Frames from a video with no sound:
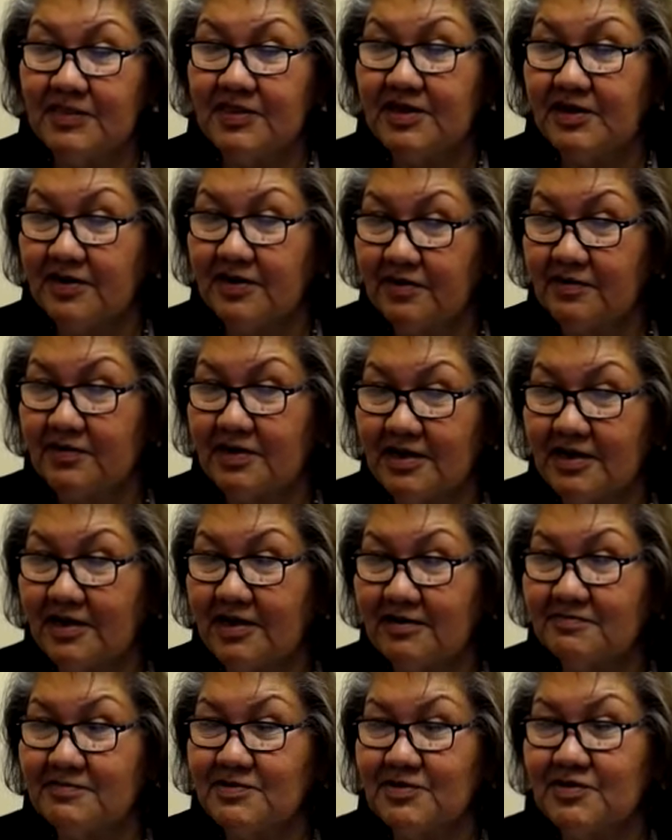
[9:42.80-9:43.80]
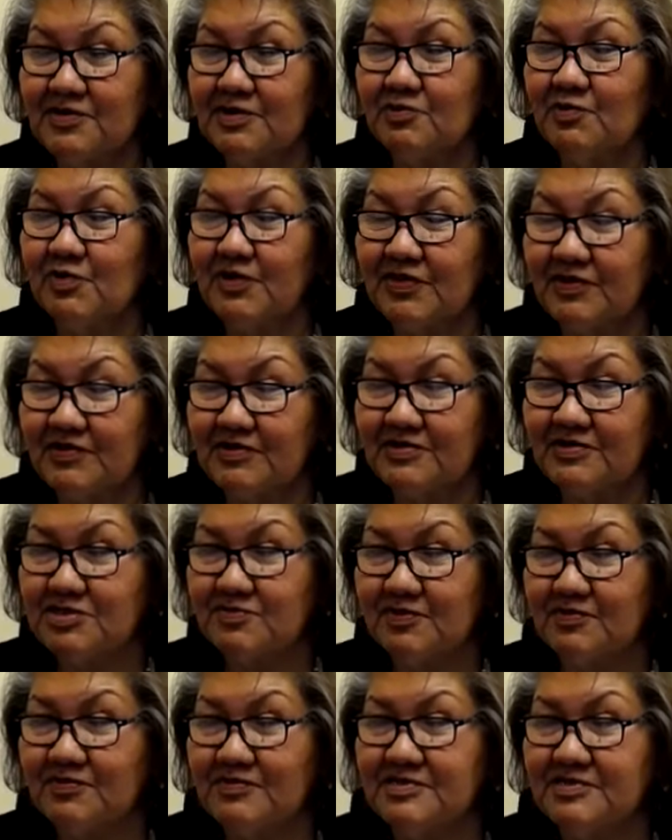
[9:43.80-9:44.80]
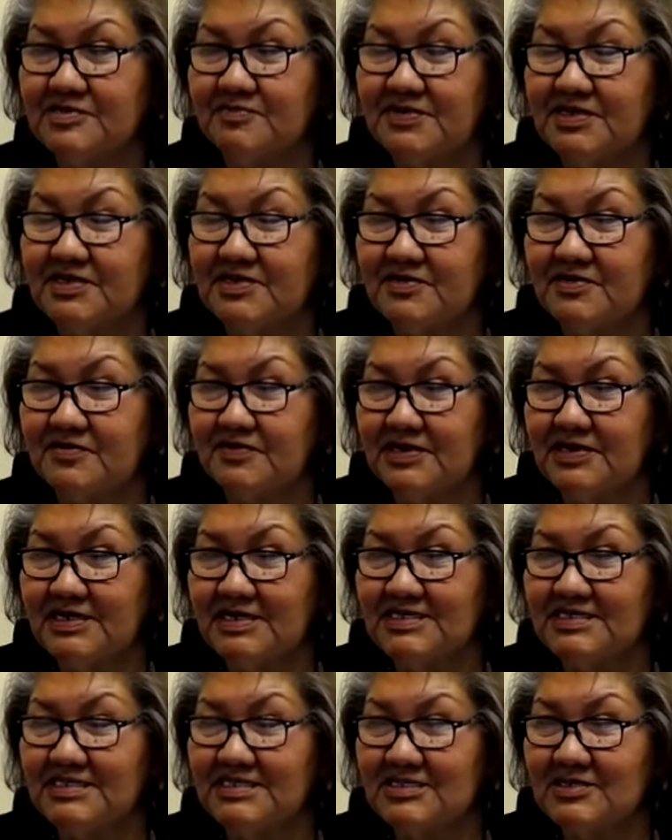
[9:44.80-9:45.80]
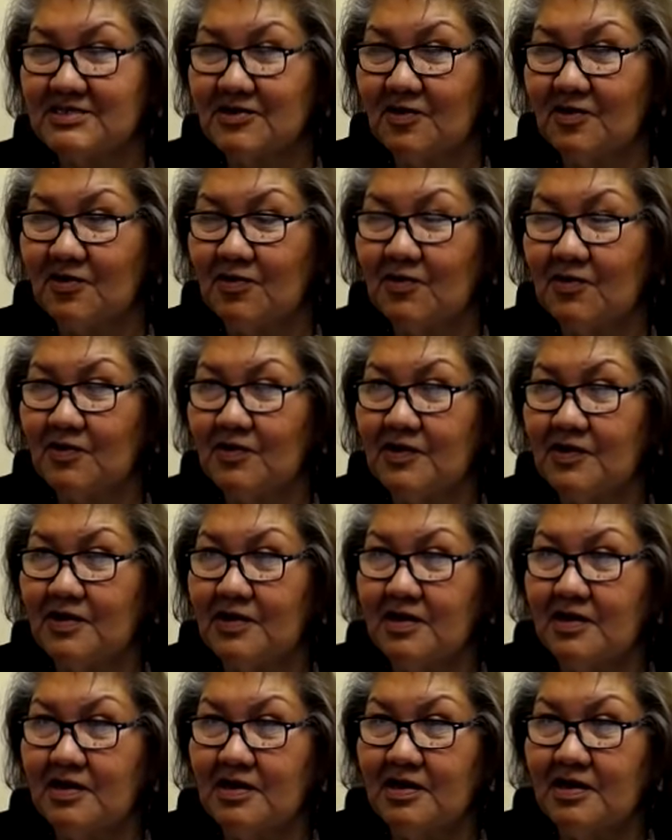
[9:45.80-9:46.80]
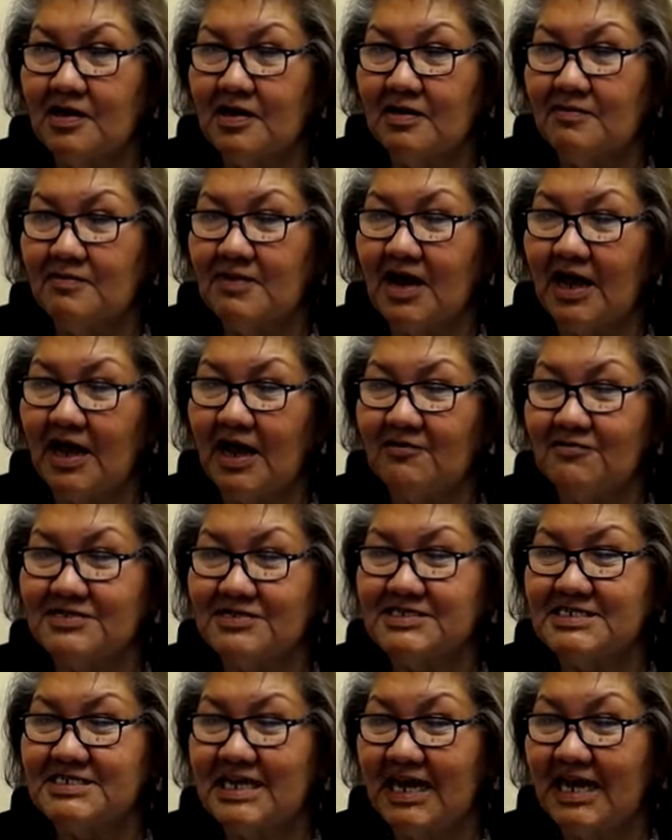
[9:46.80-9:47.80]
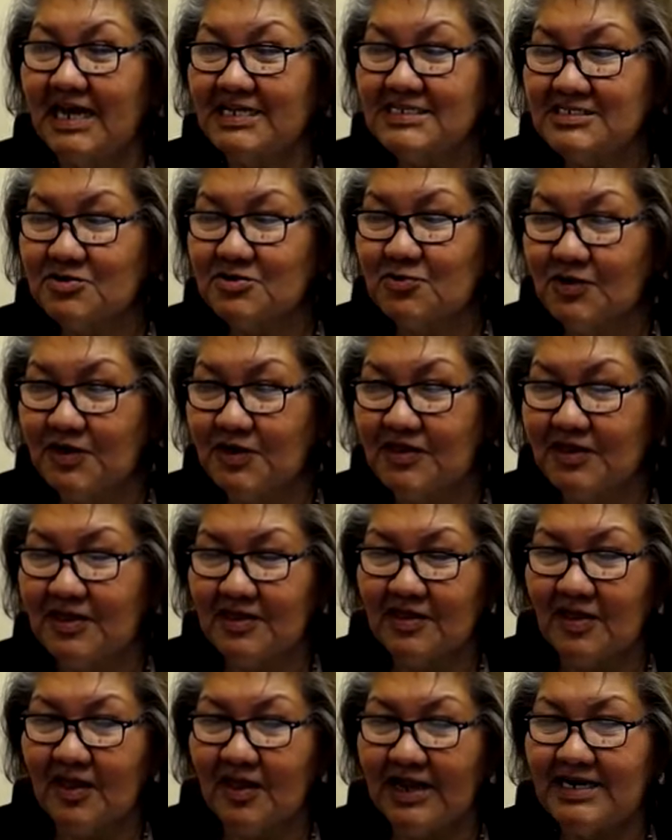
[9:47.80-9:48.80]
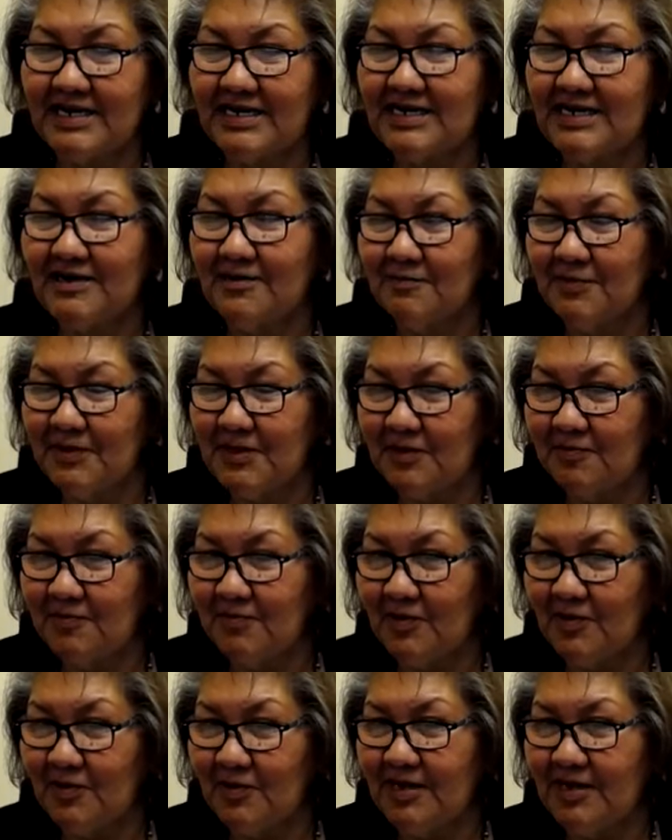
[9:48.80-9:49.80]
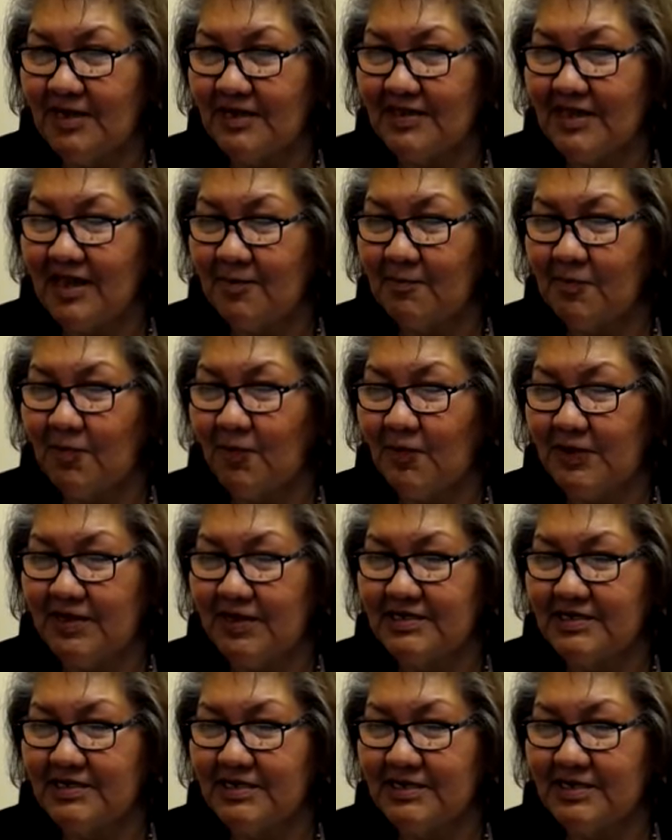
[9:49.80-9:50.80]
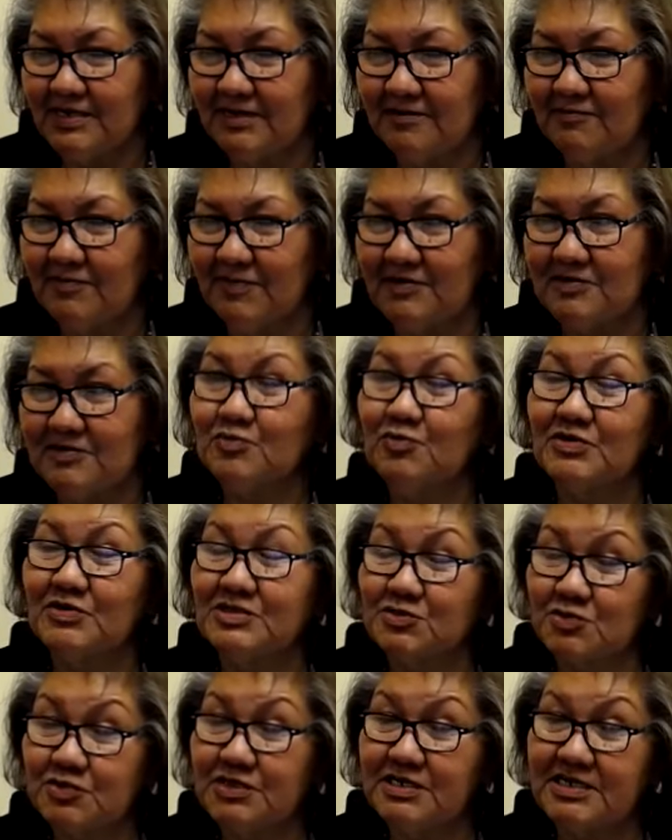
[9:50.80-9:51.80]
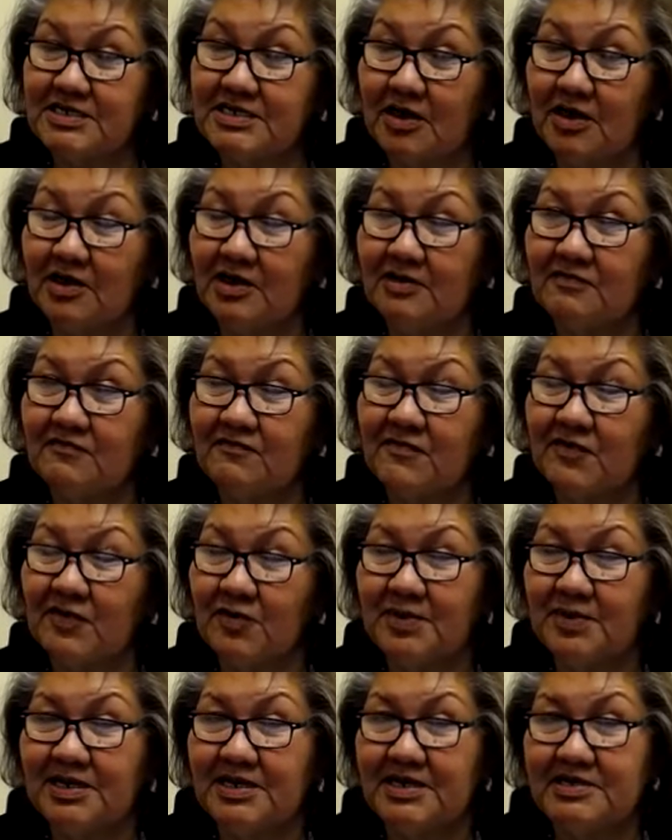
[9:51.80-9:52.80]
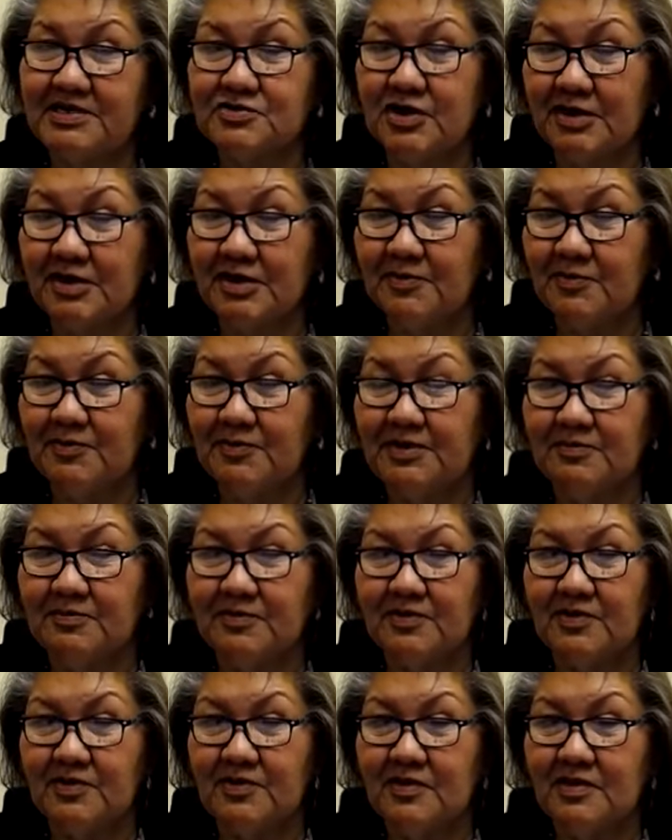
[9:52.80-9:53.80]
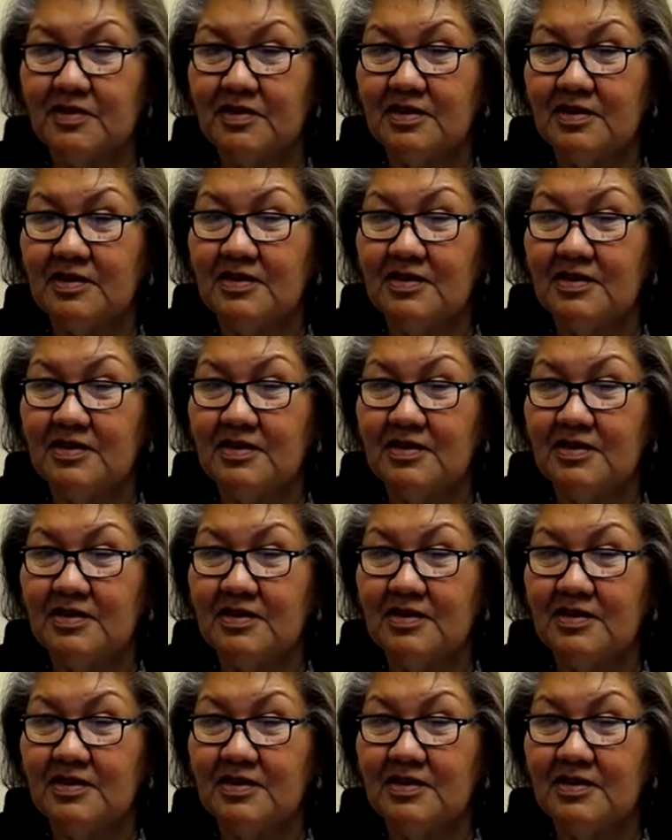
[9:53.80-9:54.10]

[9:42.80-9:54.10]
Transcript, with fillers: they're um, doing what they're supposed to be doing. And so um, I was tasked with lining up people. And at that point, um, there was really not very many tribal people